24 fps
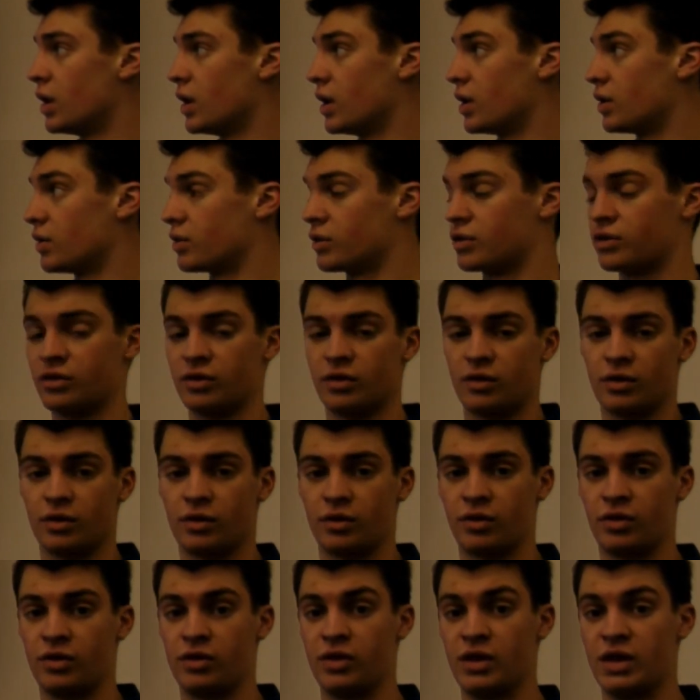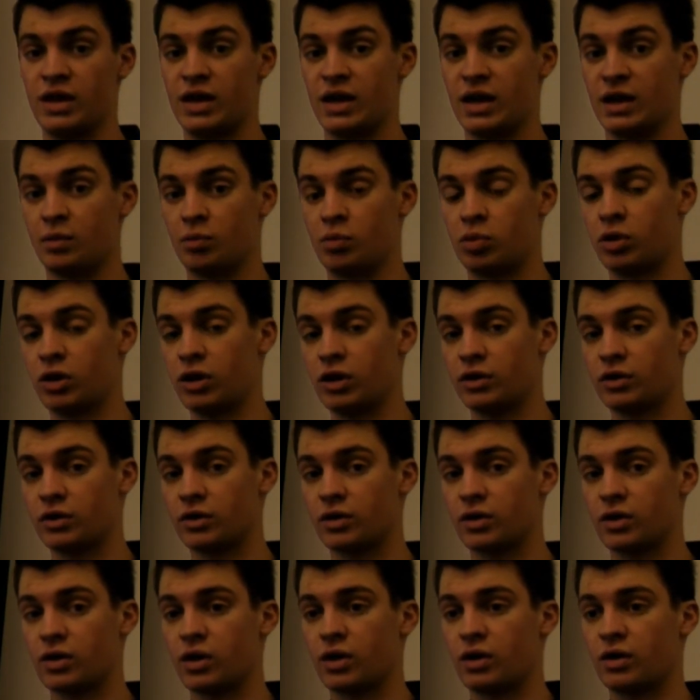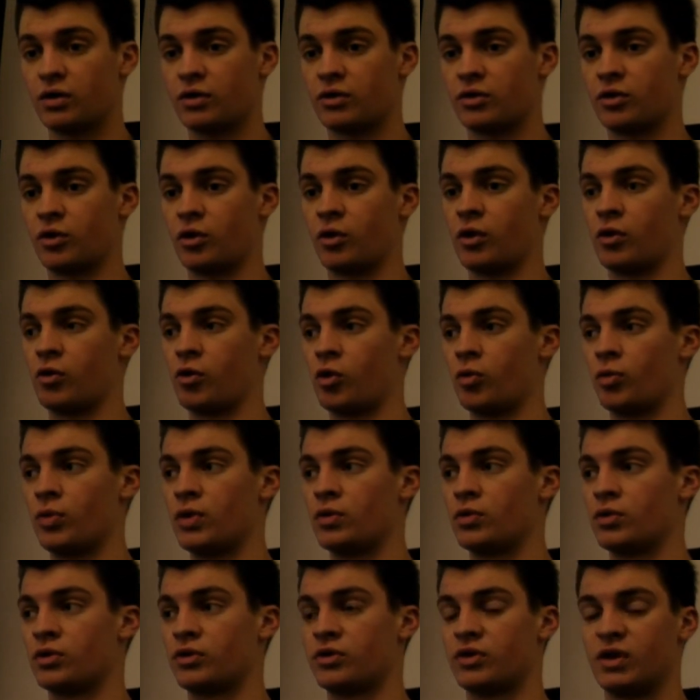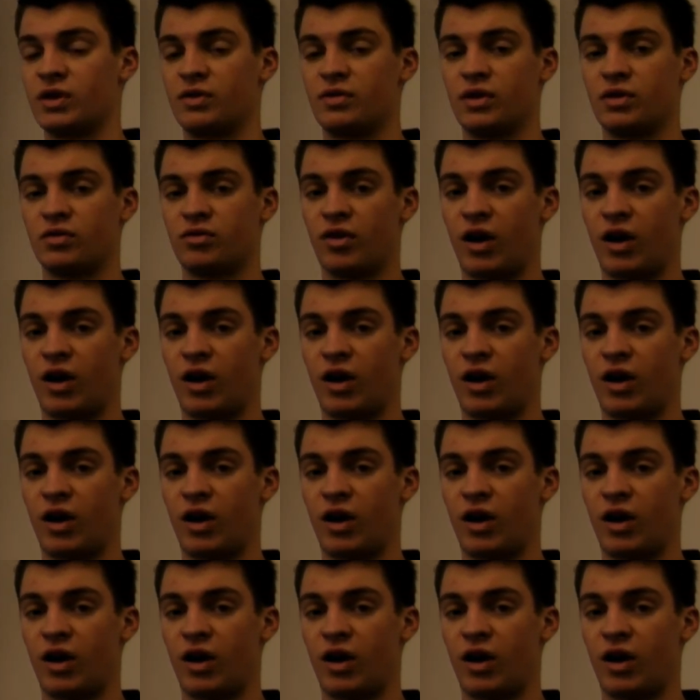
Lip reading: is the input, so it will be receiving